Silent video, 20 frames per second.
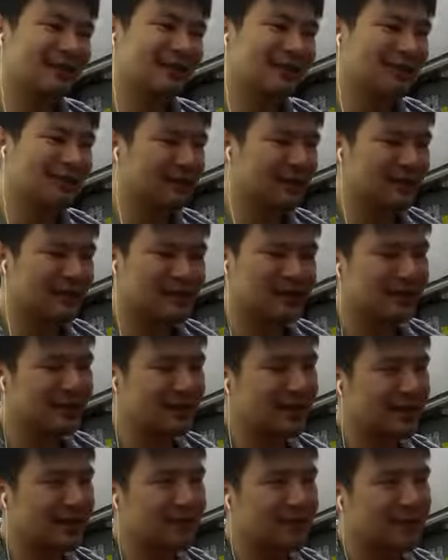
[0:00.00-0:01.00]
there's
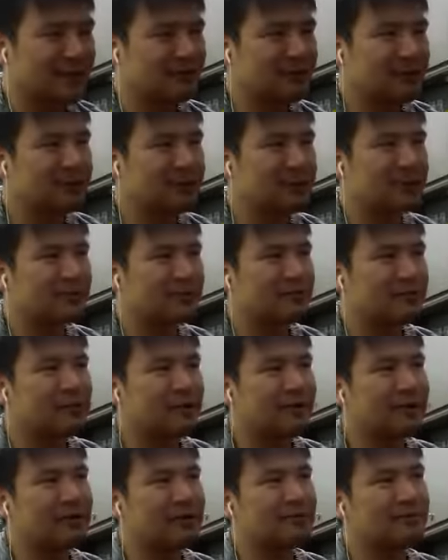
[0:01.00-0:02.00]
some Clojure
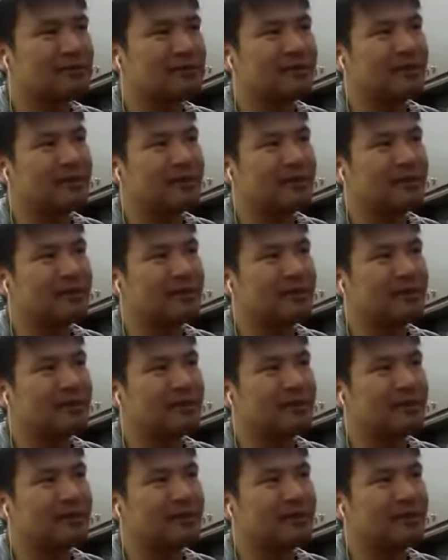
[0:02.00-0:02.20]
forum,